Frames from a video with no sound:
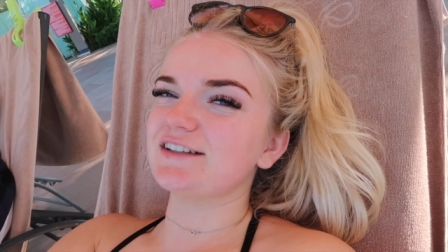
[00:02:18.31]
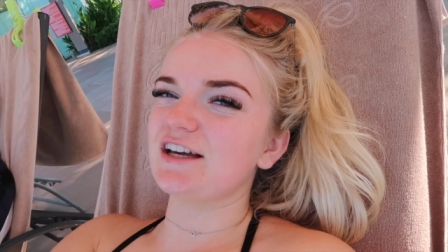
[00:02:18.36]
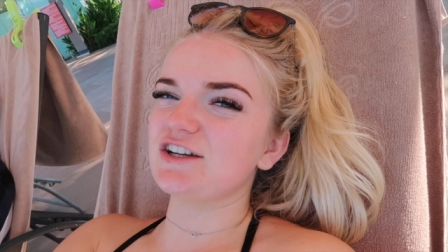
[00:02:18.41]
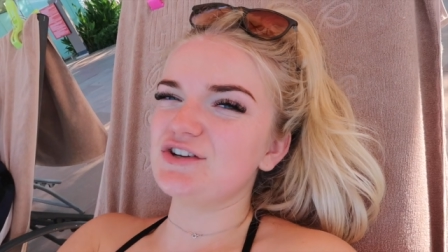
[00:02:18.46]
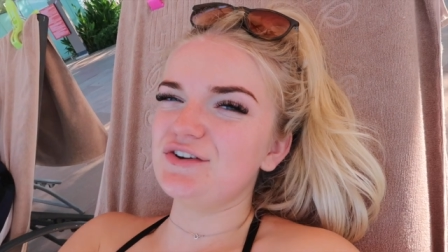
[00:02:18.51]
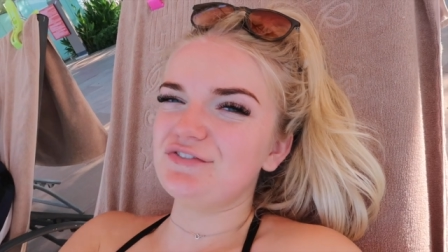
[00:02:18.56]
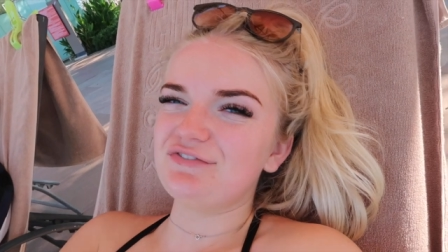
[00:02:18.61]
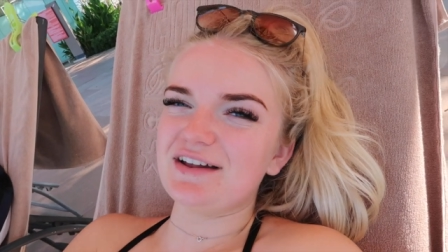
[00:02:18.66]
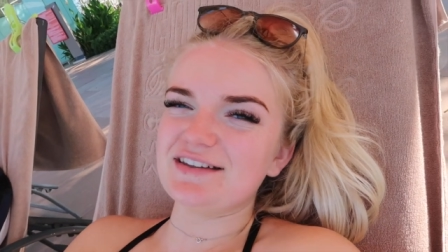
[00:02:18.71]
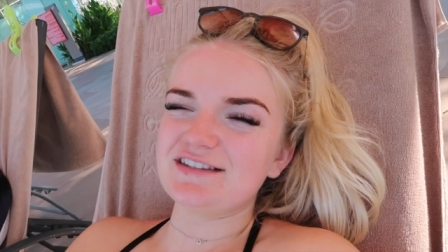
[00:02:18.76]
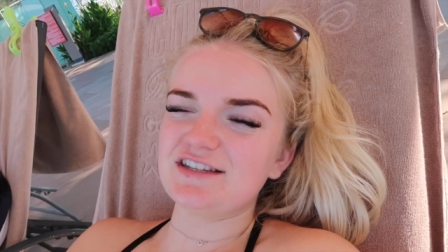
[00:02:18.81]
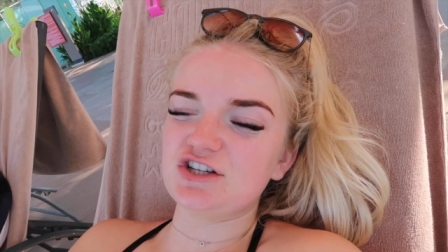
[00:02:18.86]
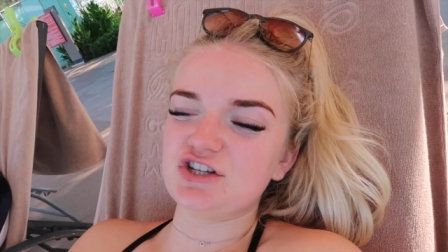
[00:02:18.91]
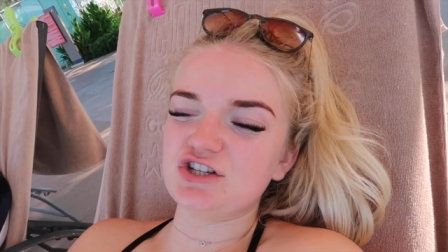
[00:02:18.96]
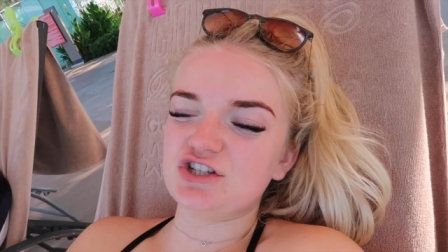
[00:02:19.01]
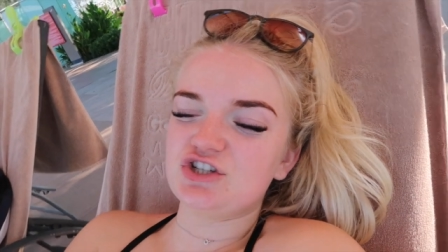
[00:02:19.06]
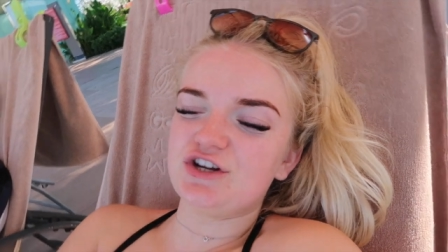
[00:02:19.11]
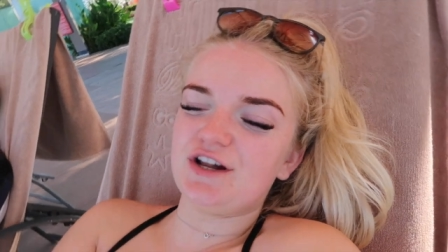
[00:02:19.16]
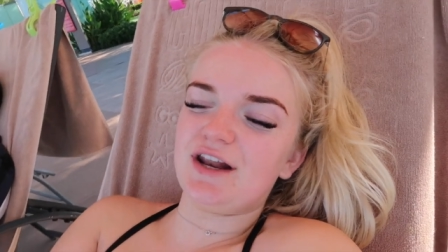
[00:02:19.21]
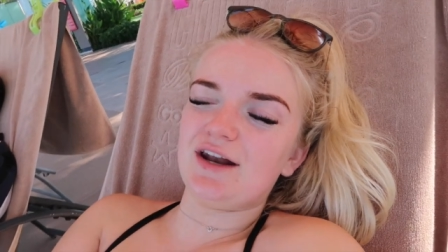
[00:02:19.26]
because I do fancy
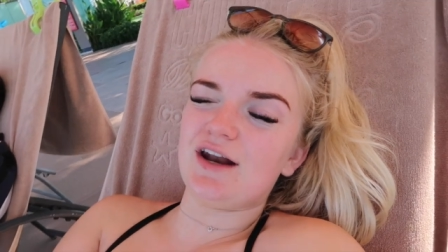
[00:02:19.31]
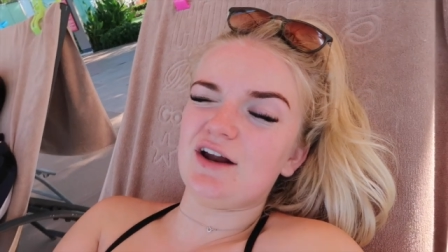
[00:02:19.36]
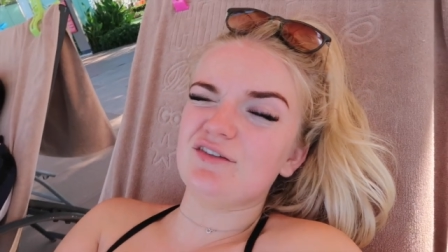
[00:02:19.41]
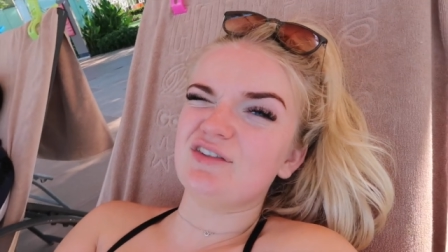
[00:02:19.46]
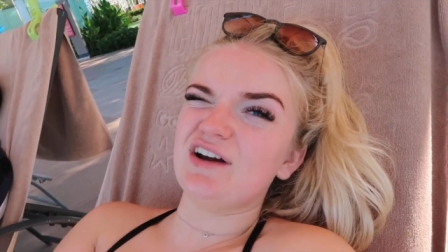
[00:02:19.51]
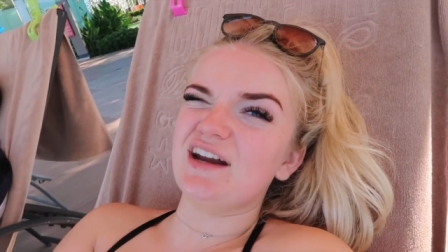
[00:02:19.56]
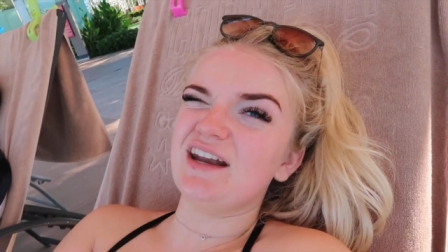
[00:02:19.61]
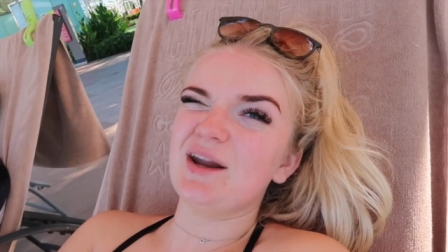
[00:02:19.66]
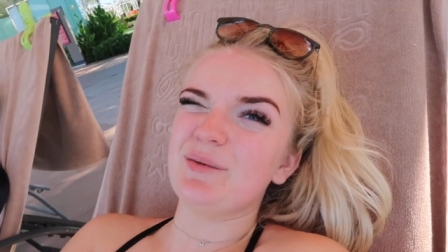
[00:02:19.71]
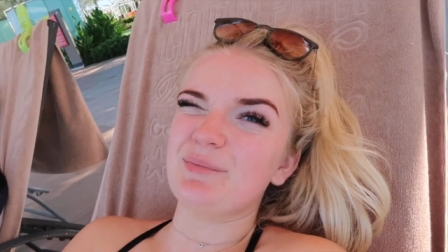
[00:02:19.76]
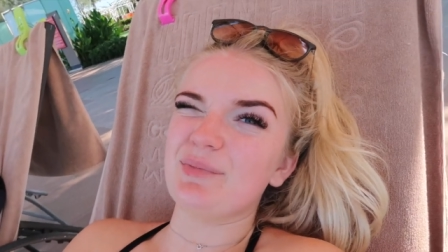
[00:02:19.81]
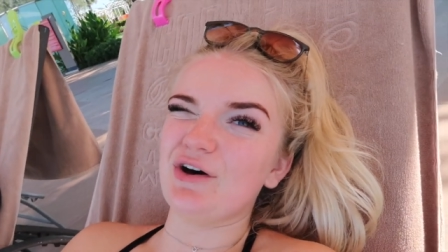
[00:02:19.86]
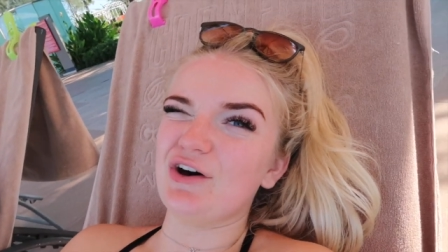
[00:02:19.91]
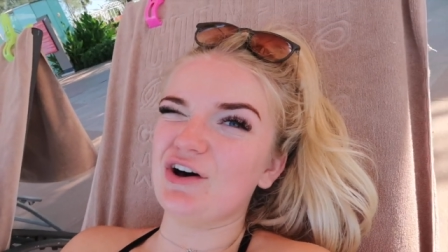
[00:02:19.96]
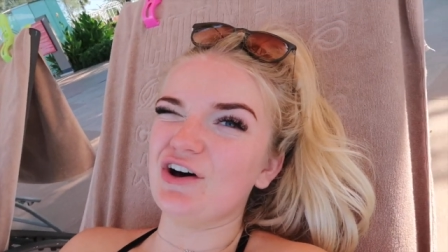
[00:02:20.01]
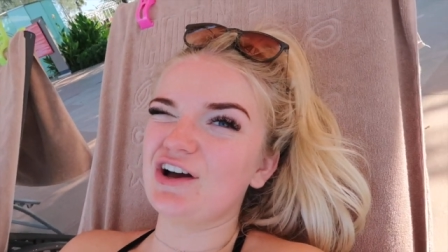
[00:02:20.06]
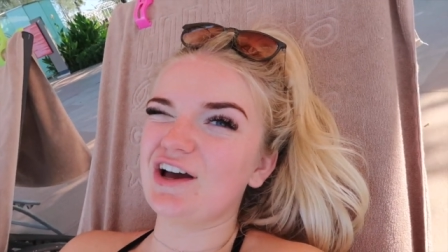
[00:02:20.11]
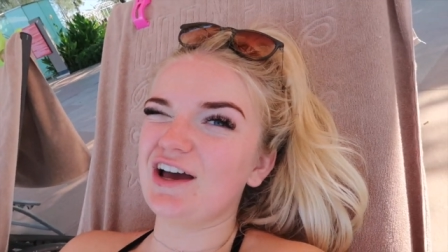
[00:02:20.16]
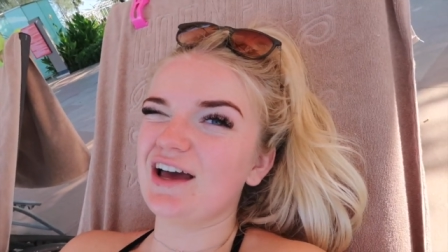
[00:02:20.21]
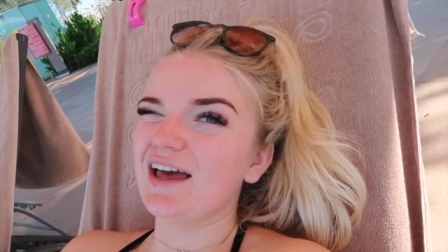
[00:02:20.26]
just chilling, like reading a
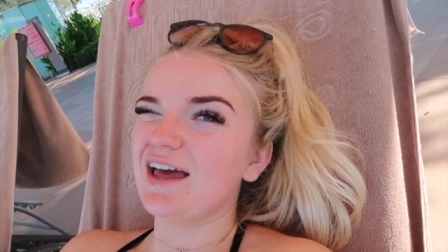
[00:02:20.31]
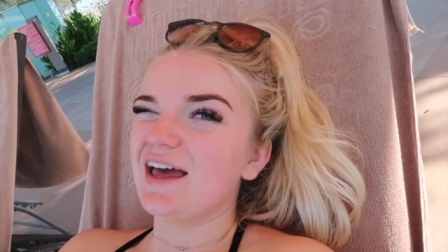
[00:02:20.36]
book.